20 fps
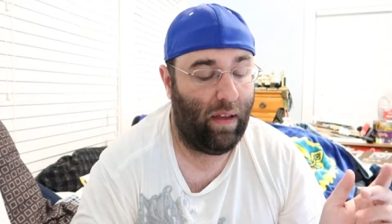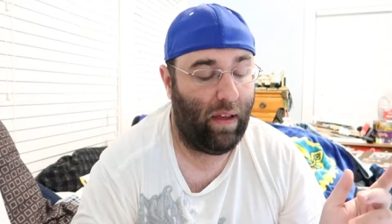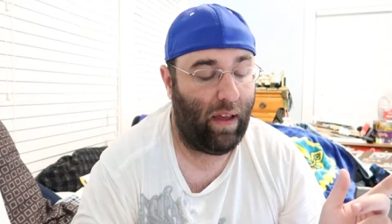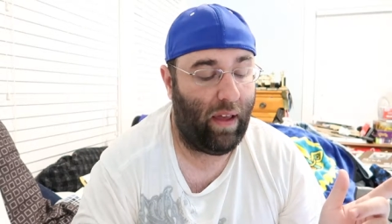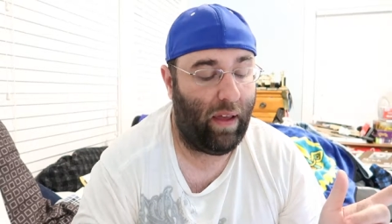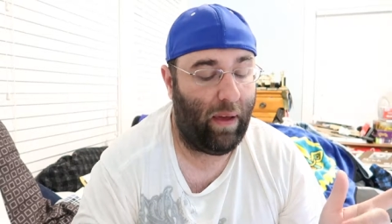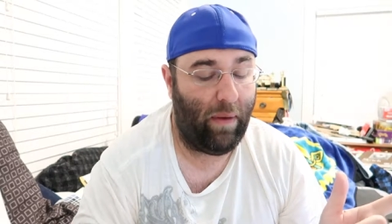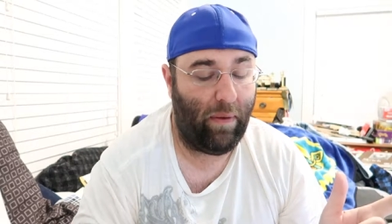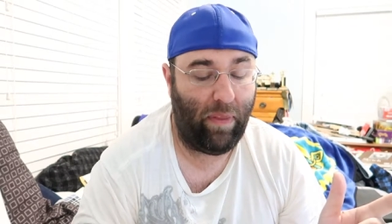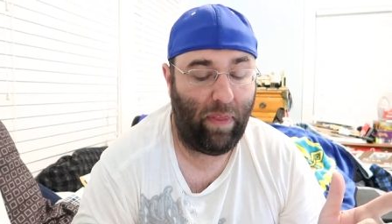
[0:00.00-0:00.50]

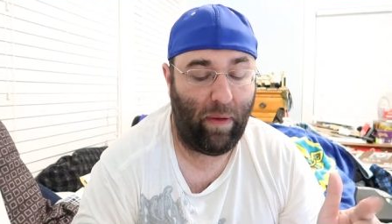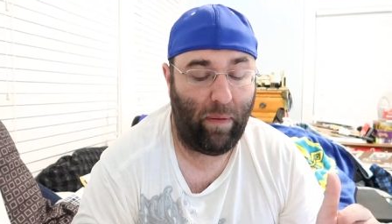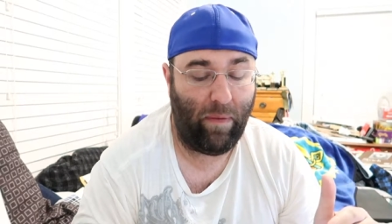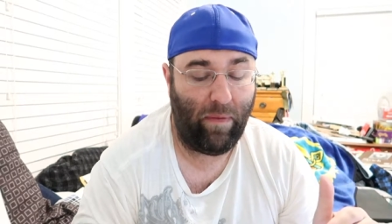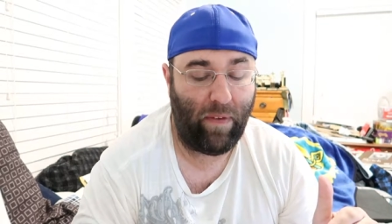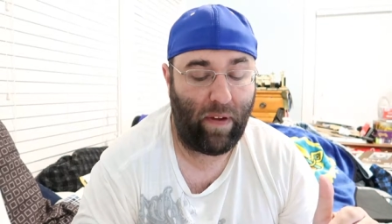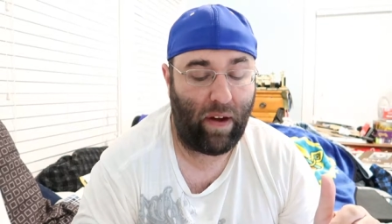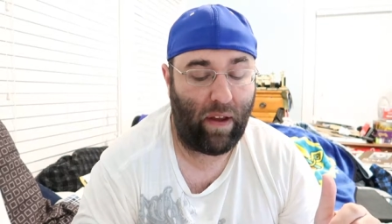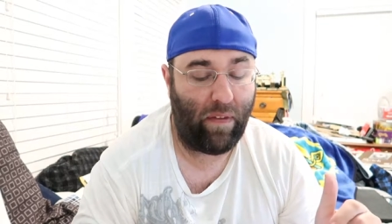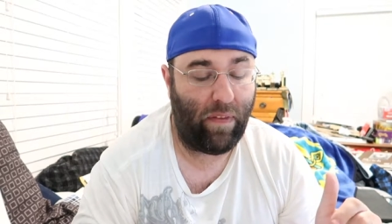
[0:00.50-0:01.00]
And then we
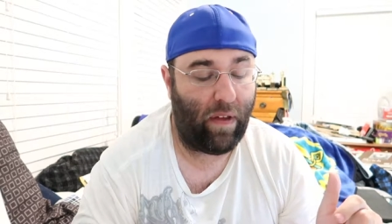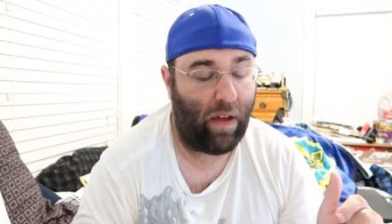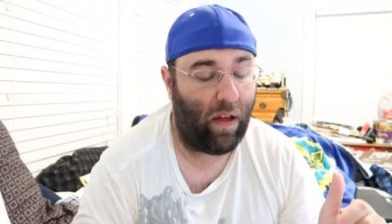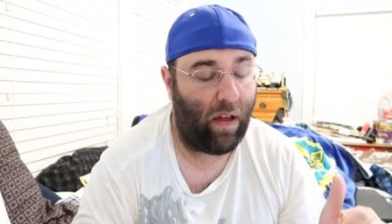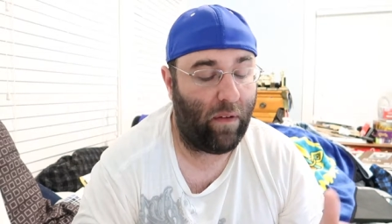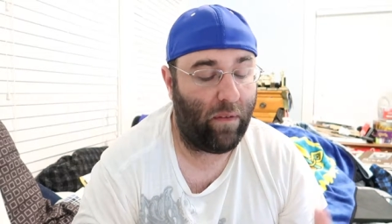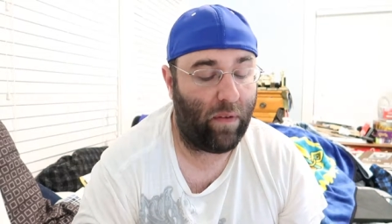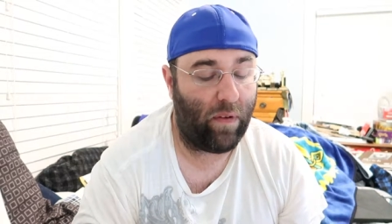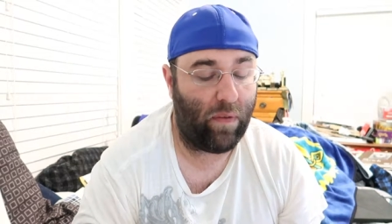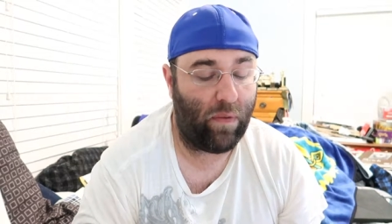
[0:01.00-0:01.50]
find out that
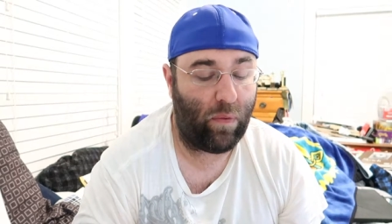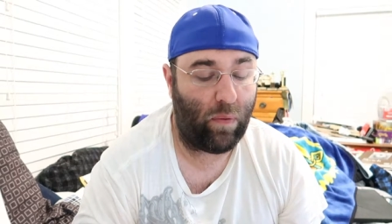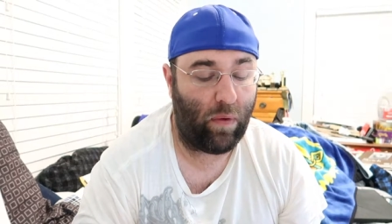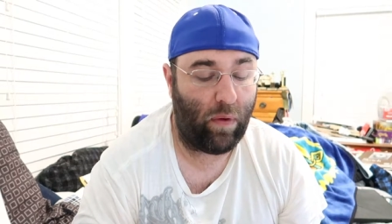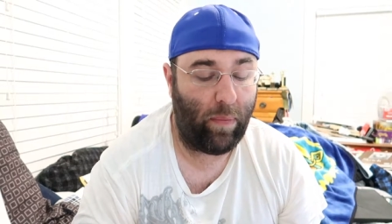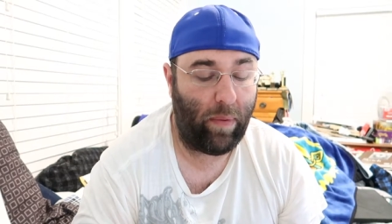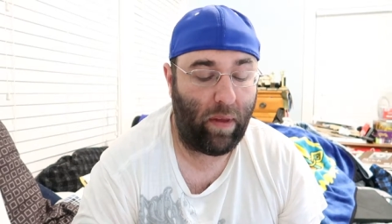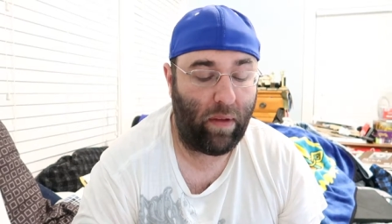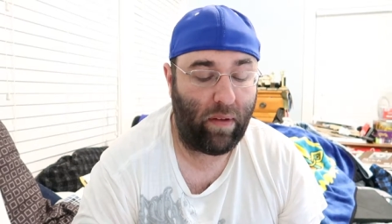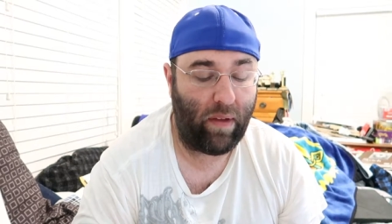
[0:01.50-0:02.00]
Oliver is
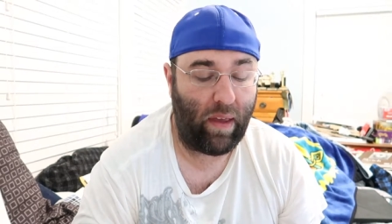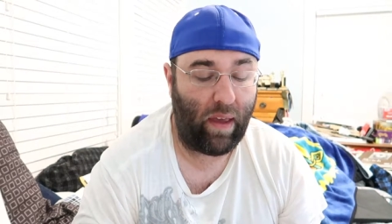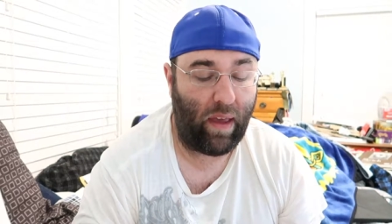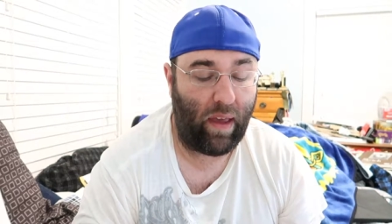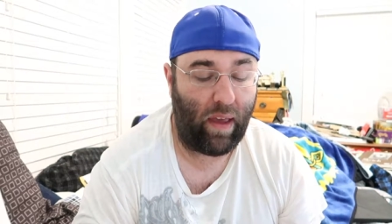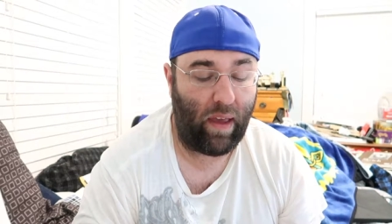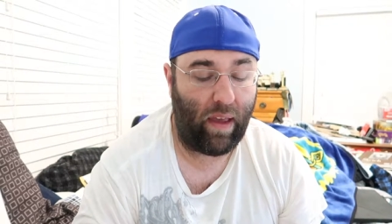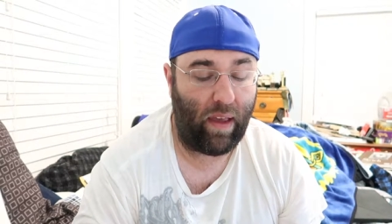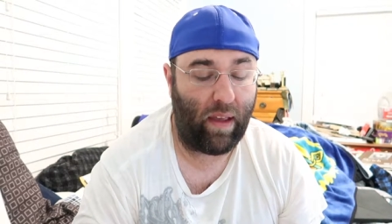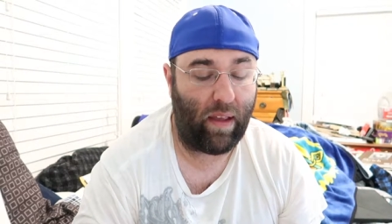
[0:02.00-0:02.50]
going to be
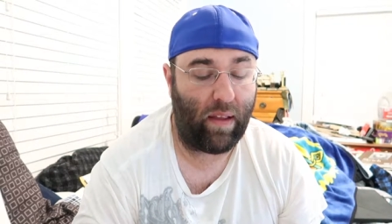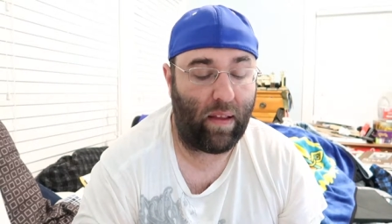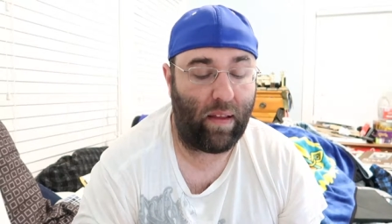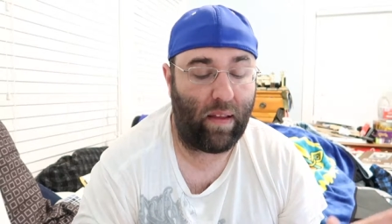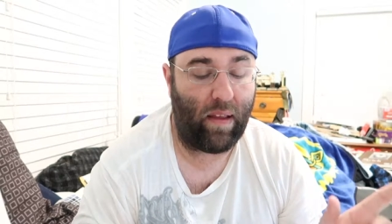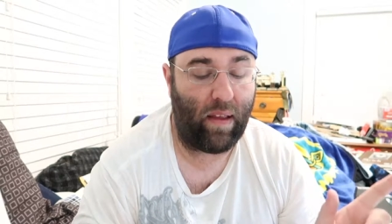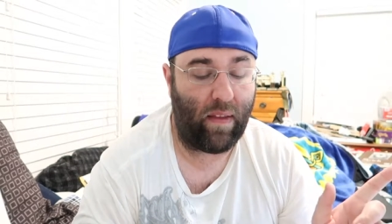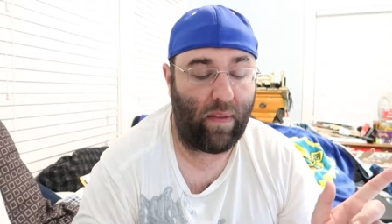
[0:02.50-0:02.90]
okay.